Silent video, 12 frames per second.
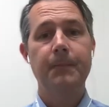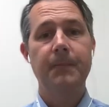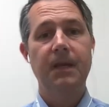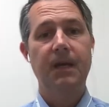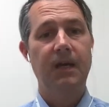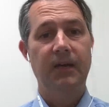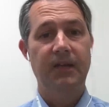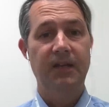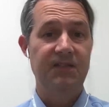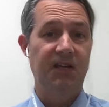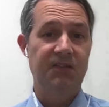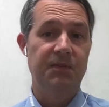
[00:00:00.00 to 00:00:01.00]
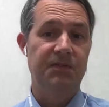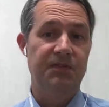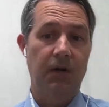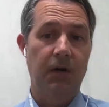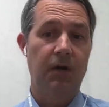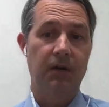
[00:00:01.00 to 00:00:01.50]
the assessments
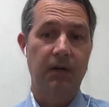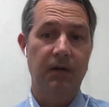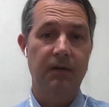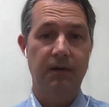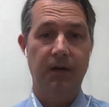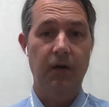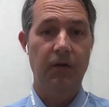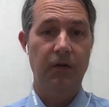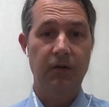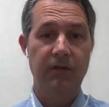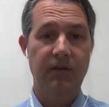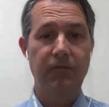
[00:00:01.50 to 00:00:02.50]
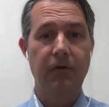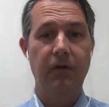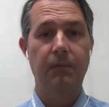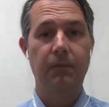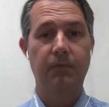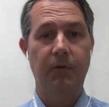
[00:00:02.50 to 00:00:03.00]
are a little
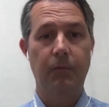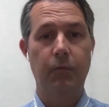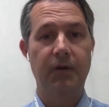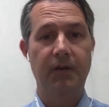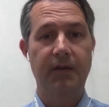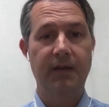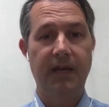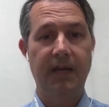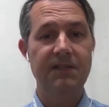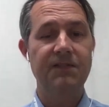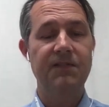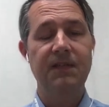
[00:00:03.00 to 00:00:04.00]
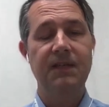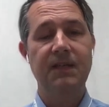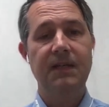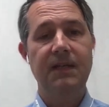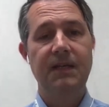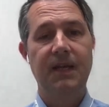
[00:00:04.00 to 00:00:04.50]
different from one to the next.
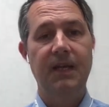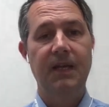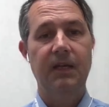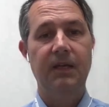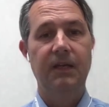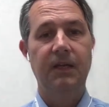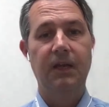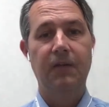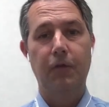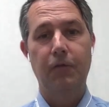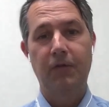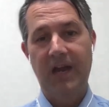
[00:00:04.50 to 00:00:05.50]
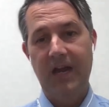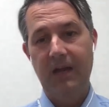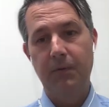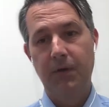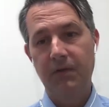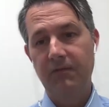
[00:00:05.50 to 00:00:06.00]
And if you've had
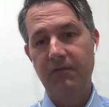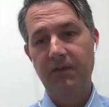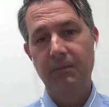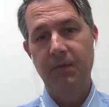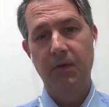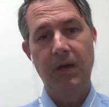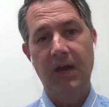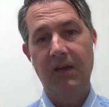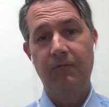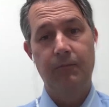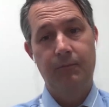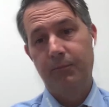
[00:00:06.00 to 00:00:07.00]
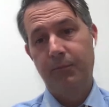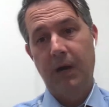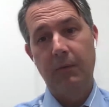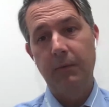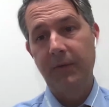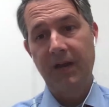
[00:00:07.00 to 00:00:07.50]
both of them,
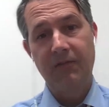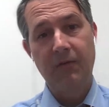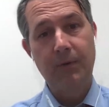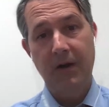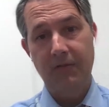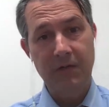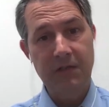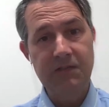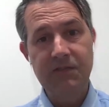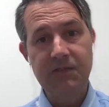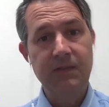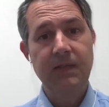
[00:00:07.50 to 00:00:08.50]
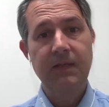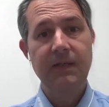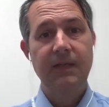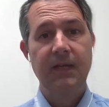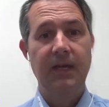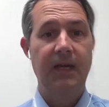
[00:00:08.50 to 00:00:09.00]
probably have a preference.
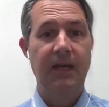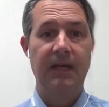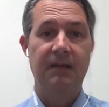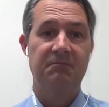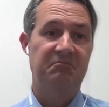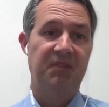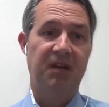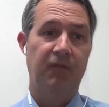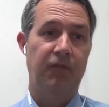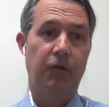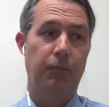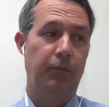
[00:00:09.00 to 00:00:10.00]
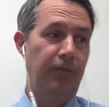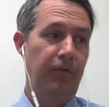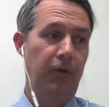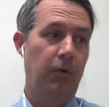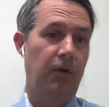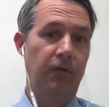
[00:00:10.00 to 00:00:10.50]
And if you prefer
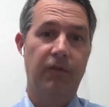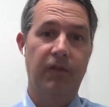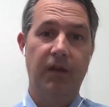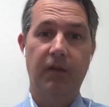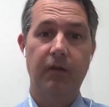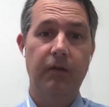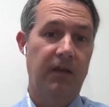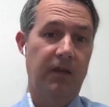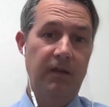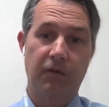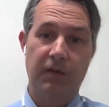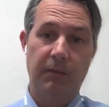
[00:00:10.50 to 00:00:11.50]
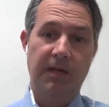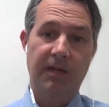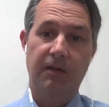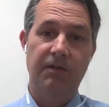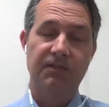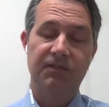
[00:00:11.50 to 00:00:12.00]
one over the other, then you can make
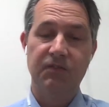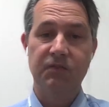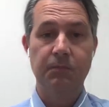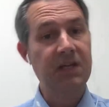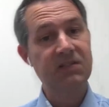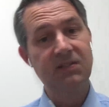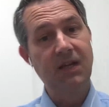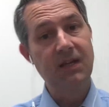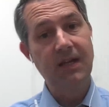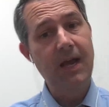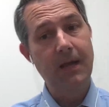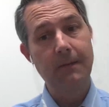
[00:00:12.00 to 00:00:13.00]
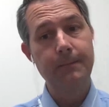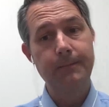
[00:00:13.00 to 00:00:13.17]
your decision based on that.